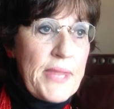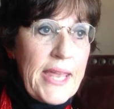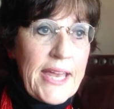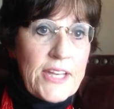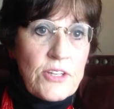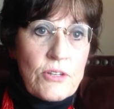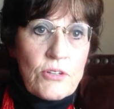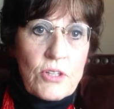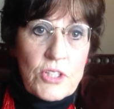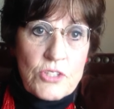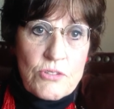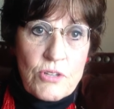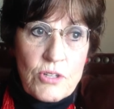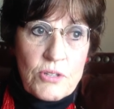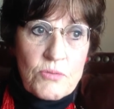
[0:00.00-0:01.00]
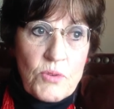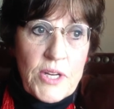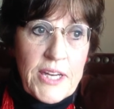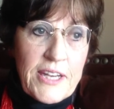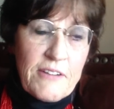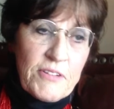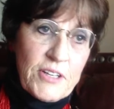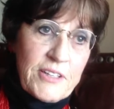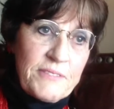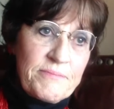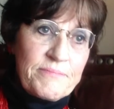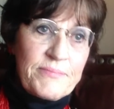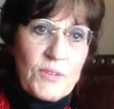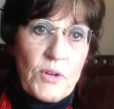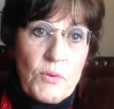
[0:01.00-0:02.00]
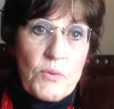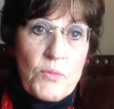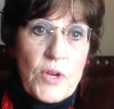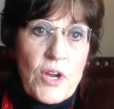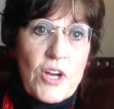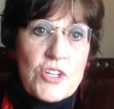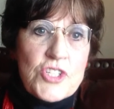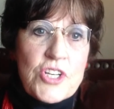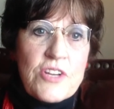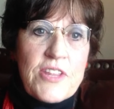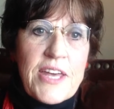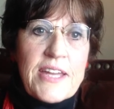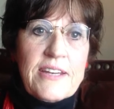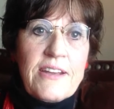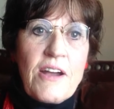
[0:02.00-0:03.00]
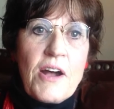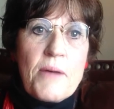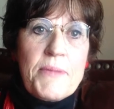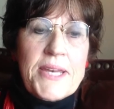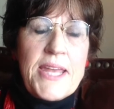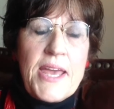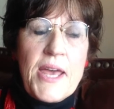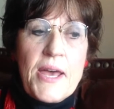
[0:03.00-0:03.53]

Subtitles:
handle, control, whatever, when we all share that in common.